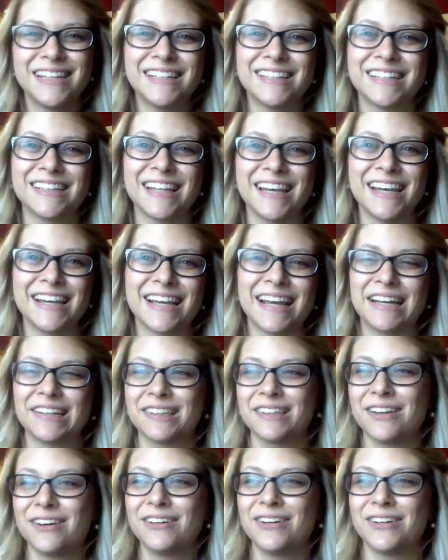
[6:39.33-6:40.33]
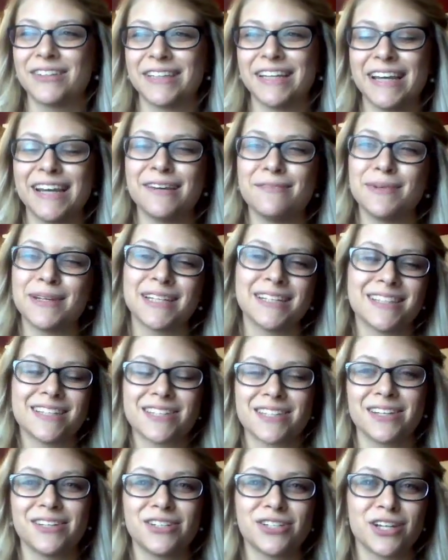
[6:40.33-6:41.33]
laying out on the hammock in the
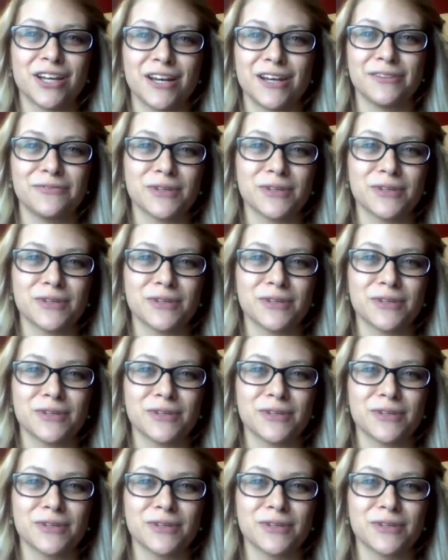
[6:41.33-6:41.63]
sunshine